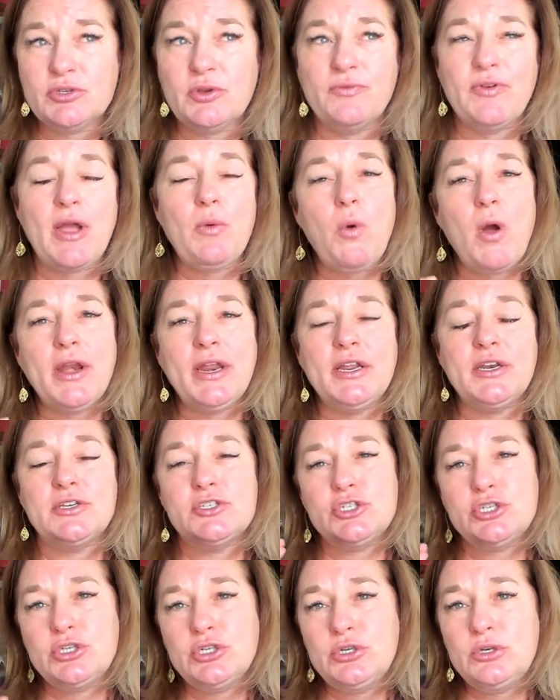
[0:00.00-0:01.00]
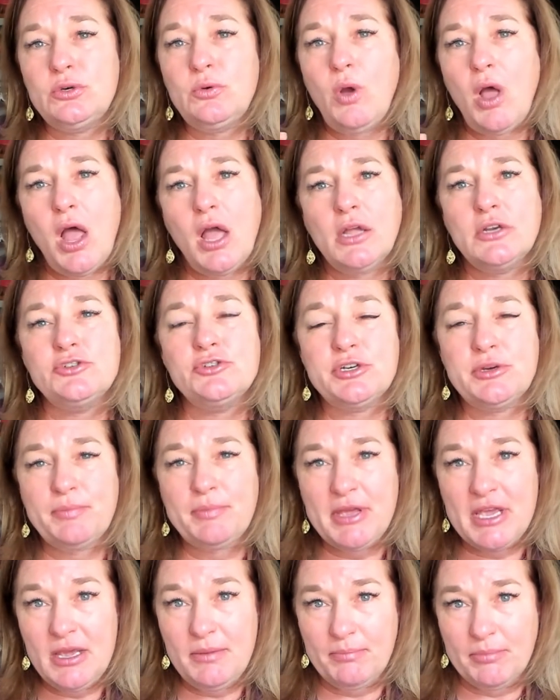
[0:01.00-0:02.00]
So if I wanted 200
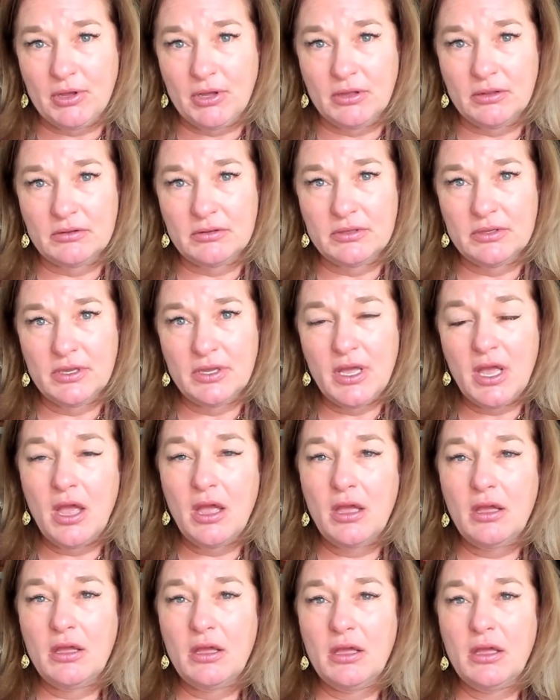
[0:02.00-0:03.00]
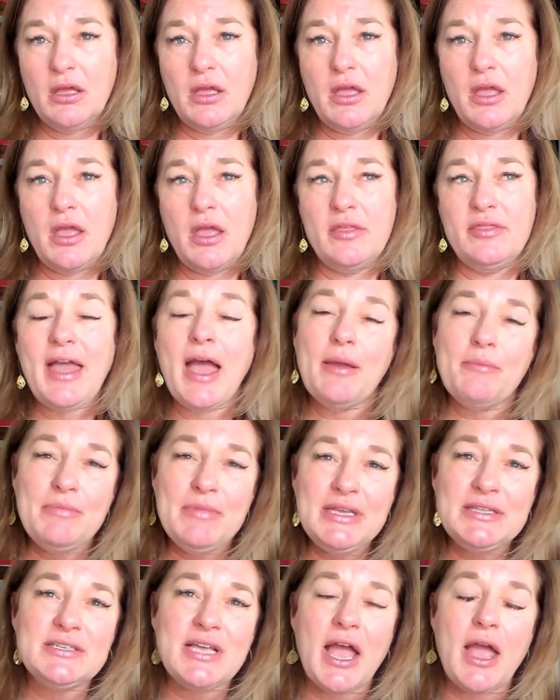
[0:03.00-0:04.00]
people, that
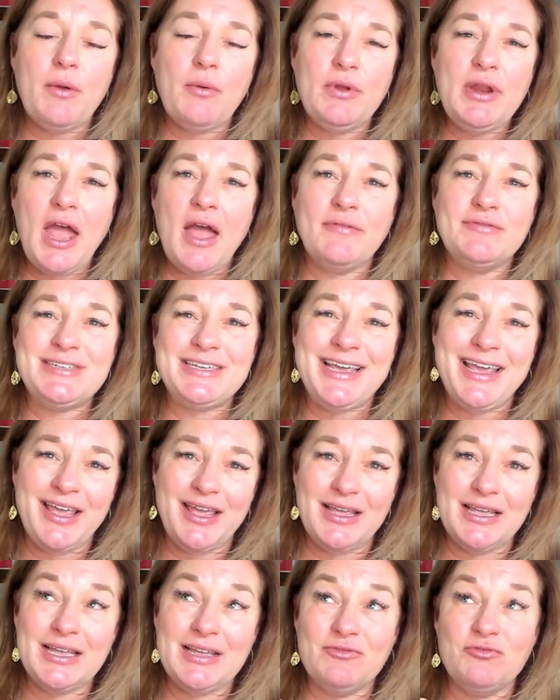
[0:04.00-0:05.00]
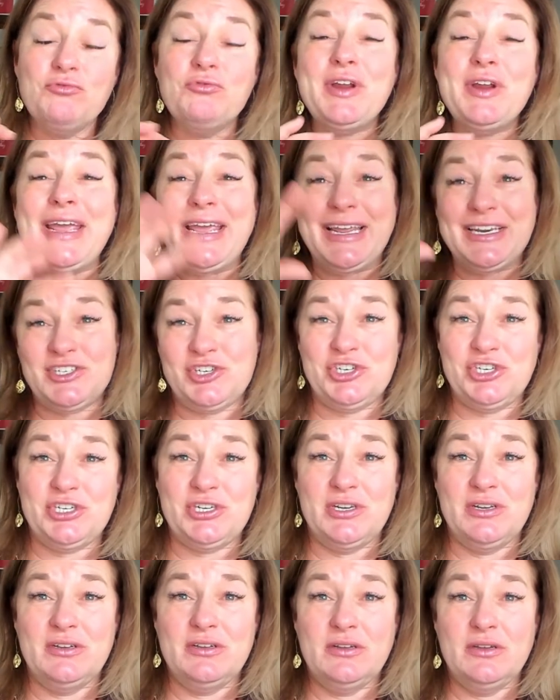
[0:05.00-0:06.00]
means I would have to
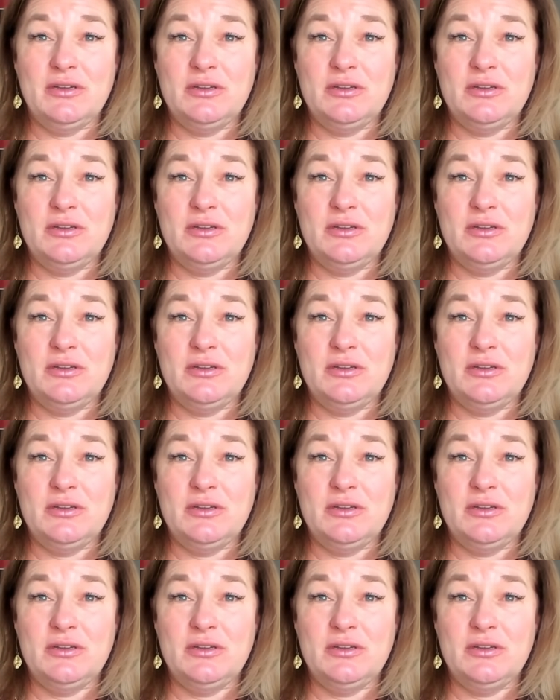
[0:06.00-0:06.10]
reach